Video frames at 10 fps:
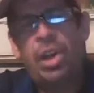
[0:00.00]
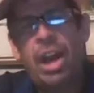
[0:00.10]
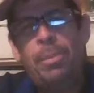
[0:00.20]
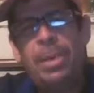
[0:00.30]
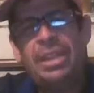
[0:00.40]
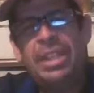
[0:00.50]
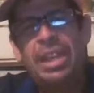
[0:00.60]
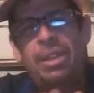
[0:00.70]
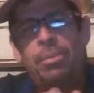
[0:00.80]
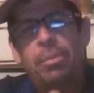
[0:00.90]
help us
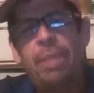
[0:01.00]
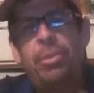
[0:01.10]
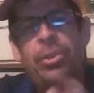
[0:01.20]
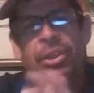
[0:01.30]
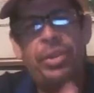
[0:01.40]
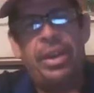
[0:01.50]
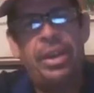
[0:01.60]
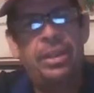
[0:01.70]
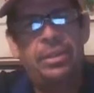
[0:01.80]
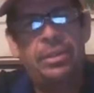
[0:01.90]
in memory training.